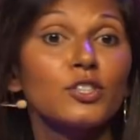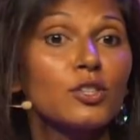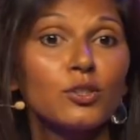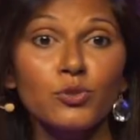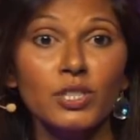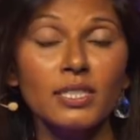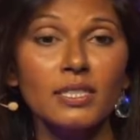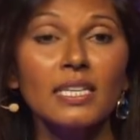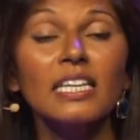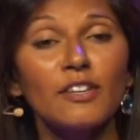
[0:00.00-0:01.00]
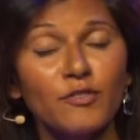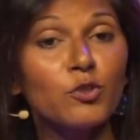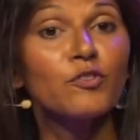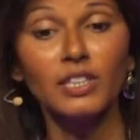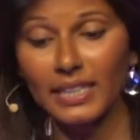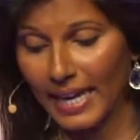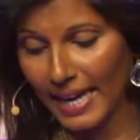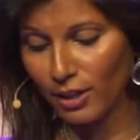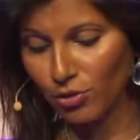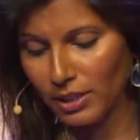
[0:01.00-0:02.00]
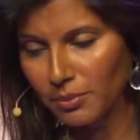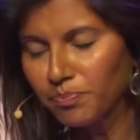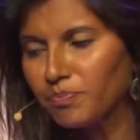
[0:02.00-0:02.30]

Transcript: to lose it. If you're feeling angry,